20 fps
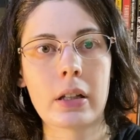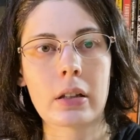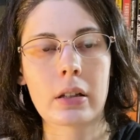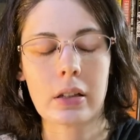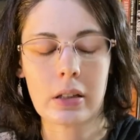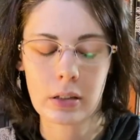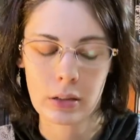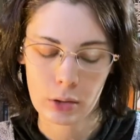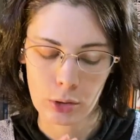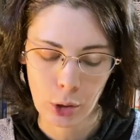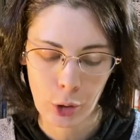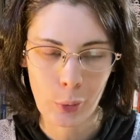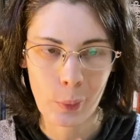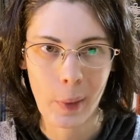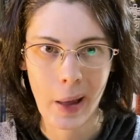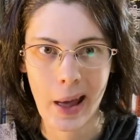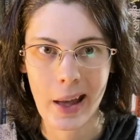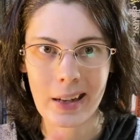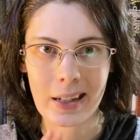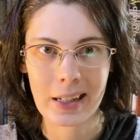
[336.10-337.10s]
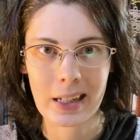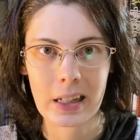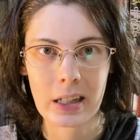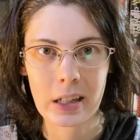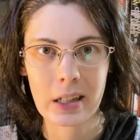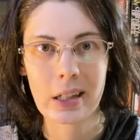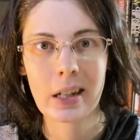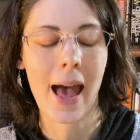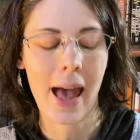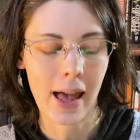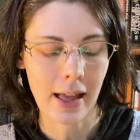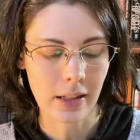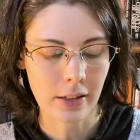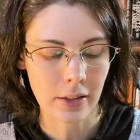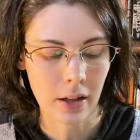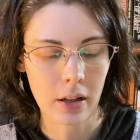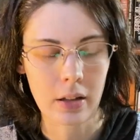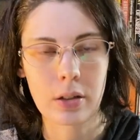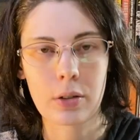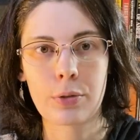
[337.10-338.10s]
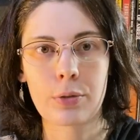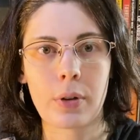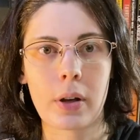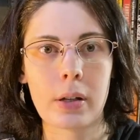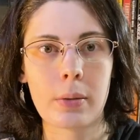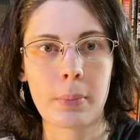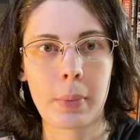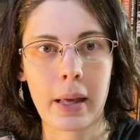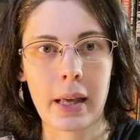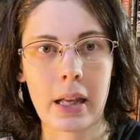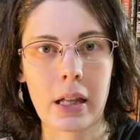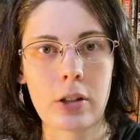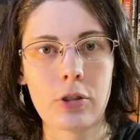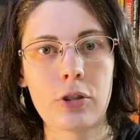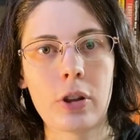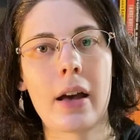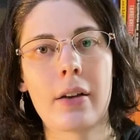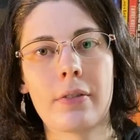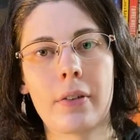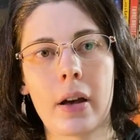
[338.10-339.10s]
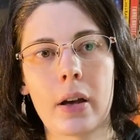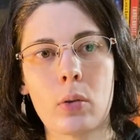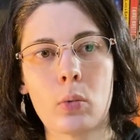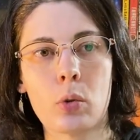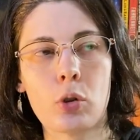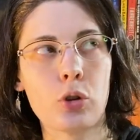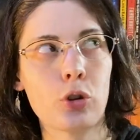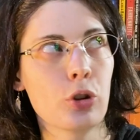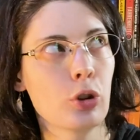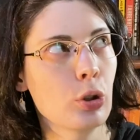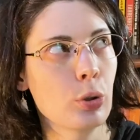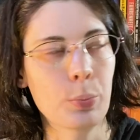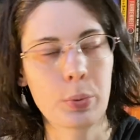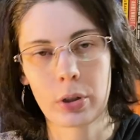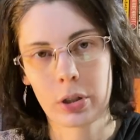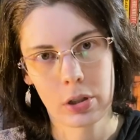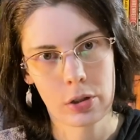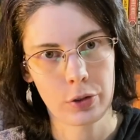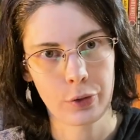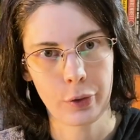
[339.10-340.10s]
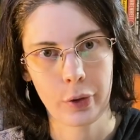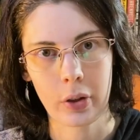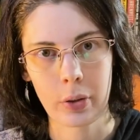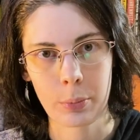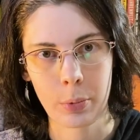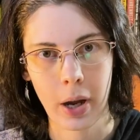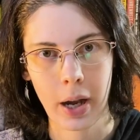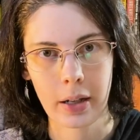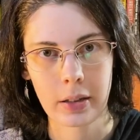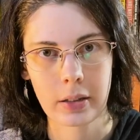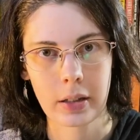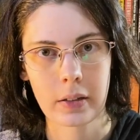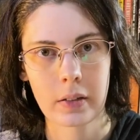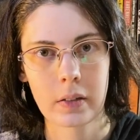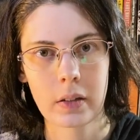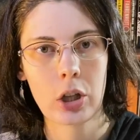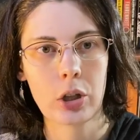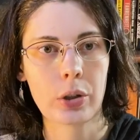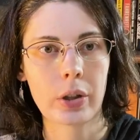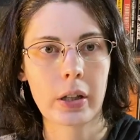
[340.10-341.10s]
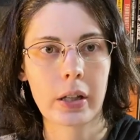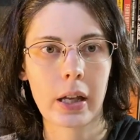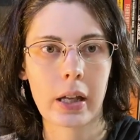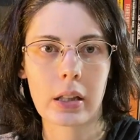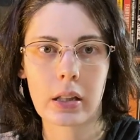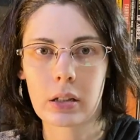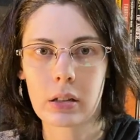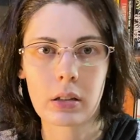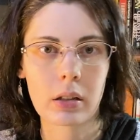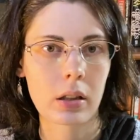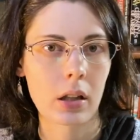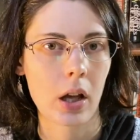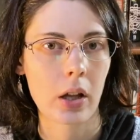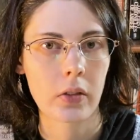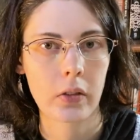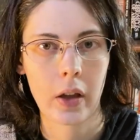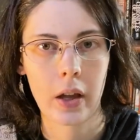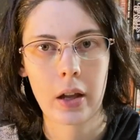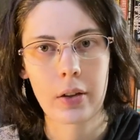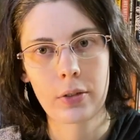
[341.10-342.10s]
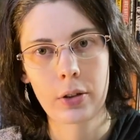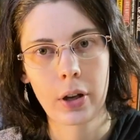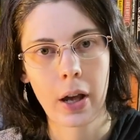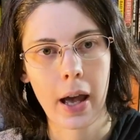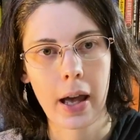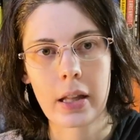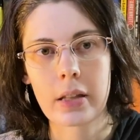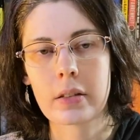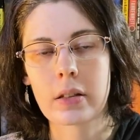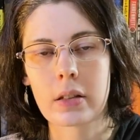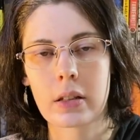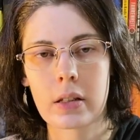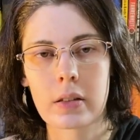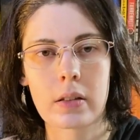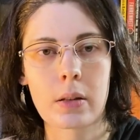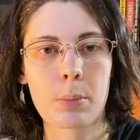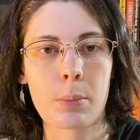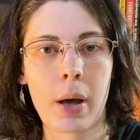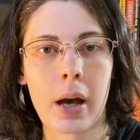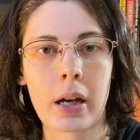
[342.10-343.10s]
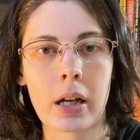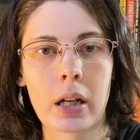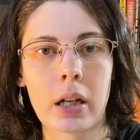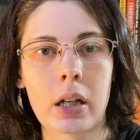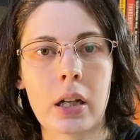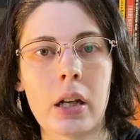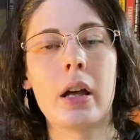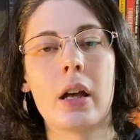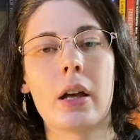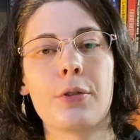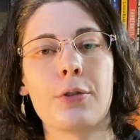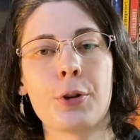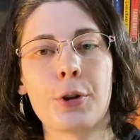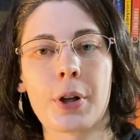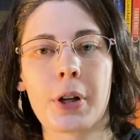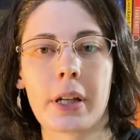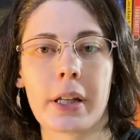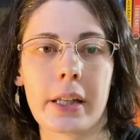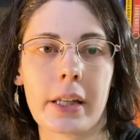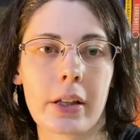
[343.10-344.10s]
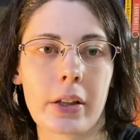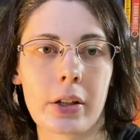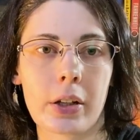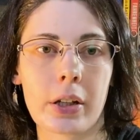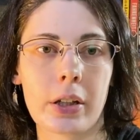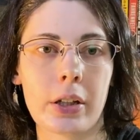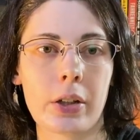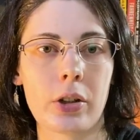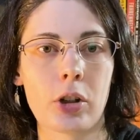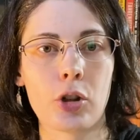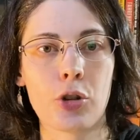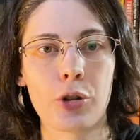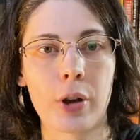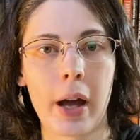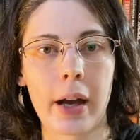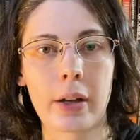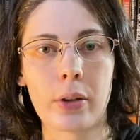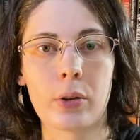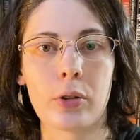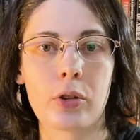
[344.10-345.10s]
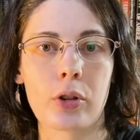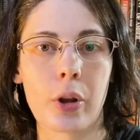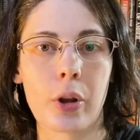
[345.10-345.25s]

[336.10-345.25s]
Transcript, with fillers: a little notepad here and on the front page I found was super useful in practice. You can get little thoughts out of your head to listen better. If you're a healer, you can track who's